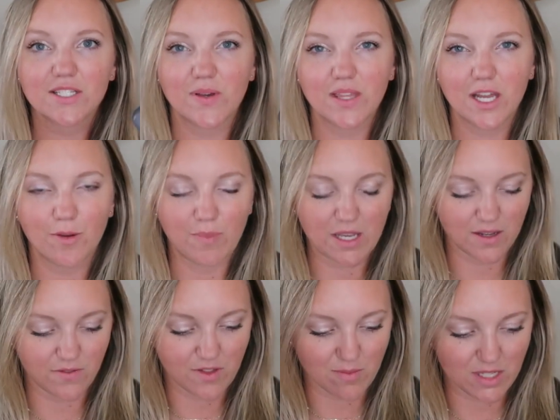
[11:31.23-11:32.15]
So I thought it'd be
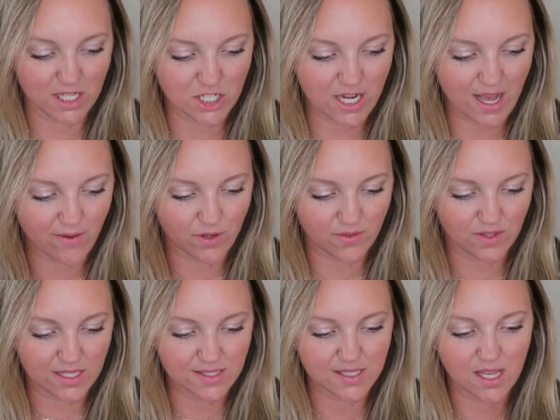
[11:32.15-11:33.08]
good for them to each have one
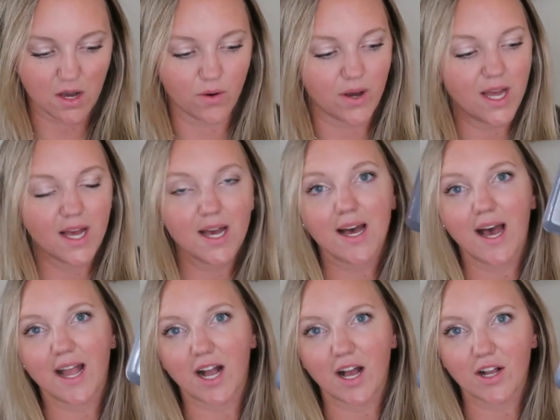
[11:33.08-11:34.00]
of these. So
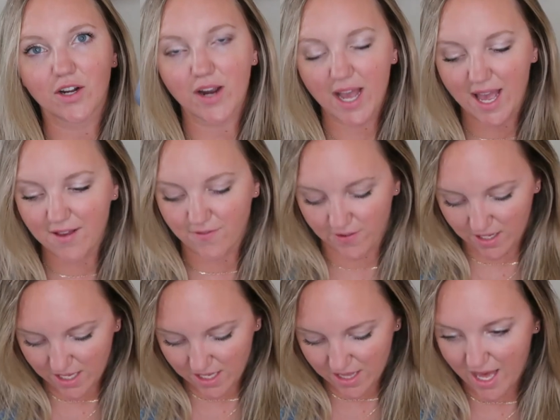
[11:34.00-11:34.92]
I got gray
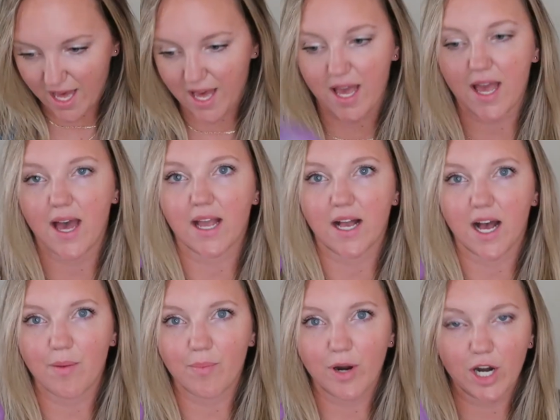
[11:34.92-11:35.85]
for Eli, I
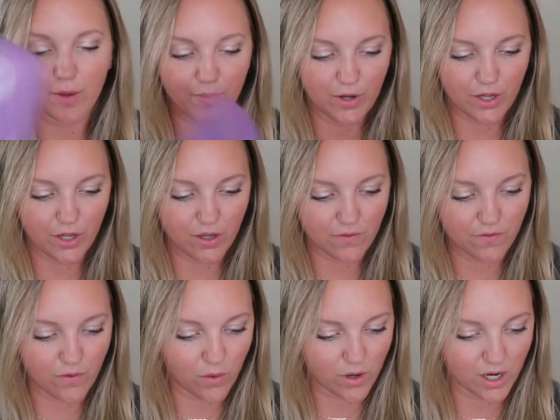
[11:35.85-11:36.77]
got purple
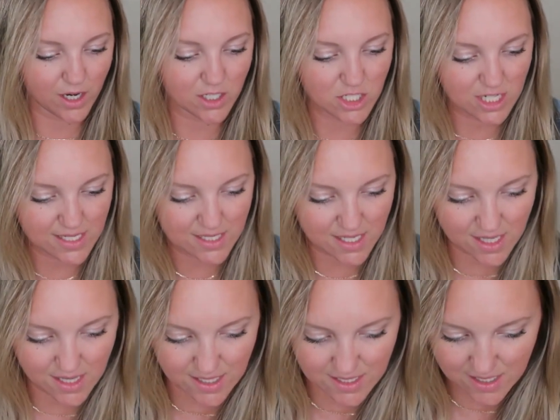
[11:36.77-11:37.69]
for
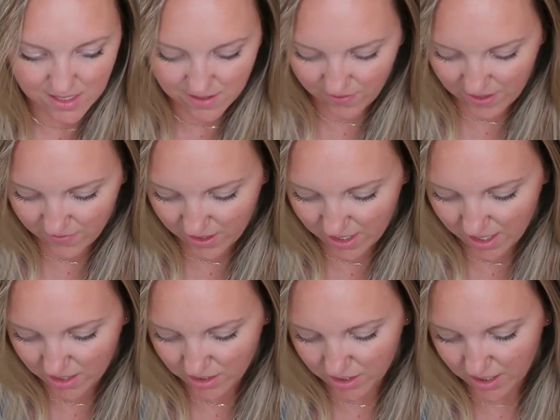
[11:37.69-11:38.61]
Jesse, that's his favorite
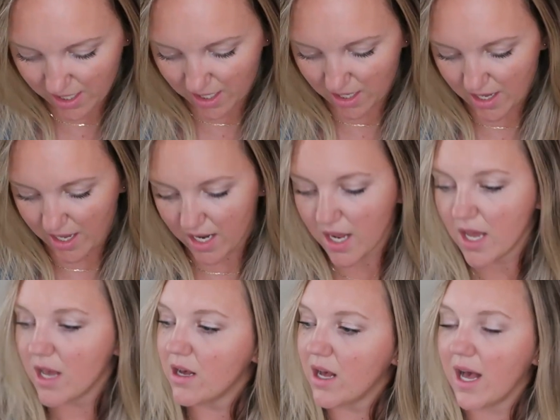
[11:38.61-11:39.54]
color. I got
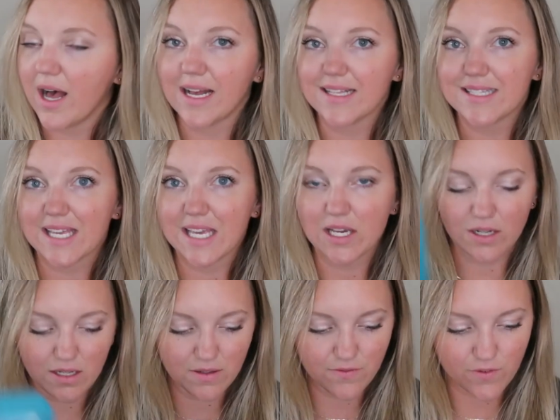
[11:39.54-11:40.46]
uh,
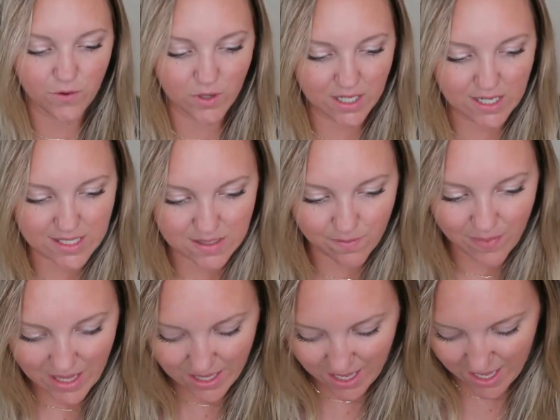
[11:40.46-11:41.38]
teal for
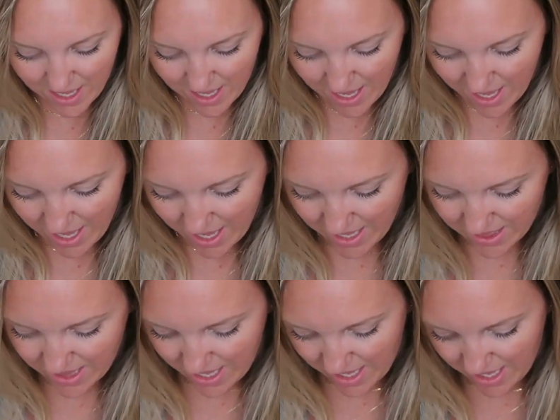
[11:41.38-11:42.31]
Isabella,
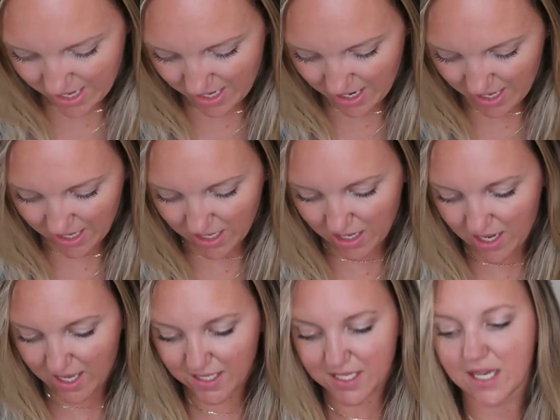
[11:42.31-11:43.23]
and then I
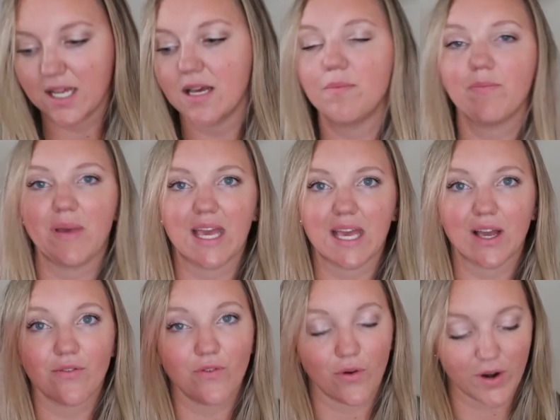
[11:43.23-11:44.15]
got
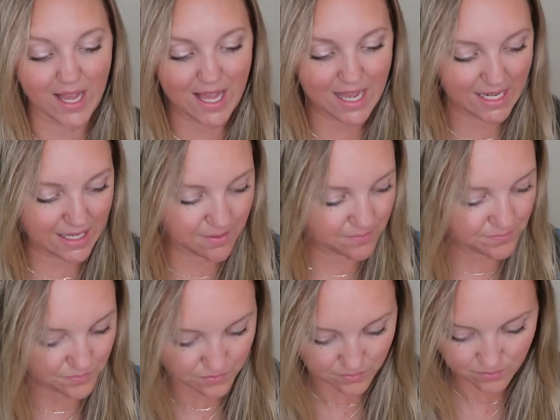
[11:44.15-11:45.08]
pink for Annie.